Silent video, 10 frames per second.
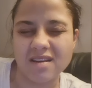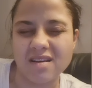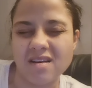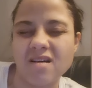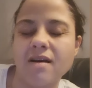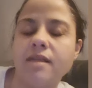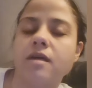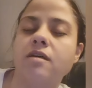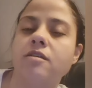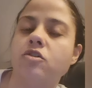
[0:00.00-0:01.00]

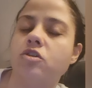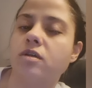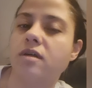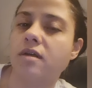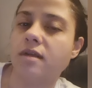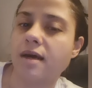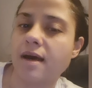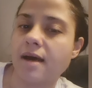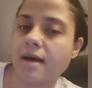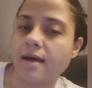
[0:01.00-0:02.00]
900
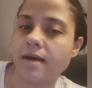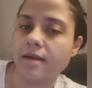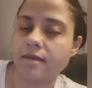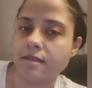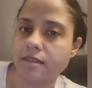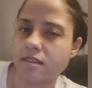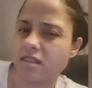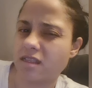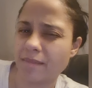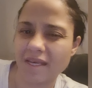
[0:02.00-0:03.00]
and
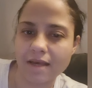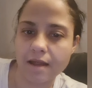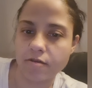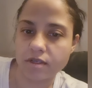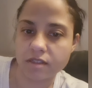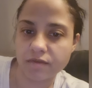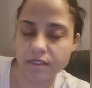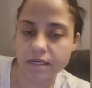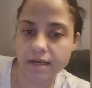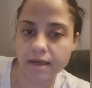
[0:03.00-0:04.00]
something calories for
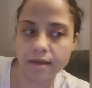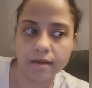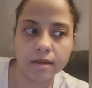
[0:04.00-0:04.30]
today,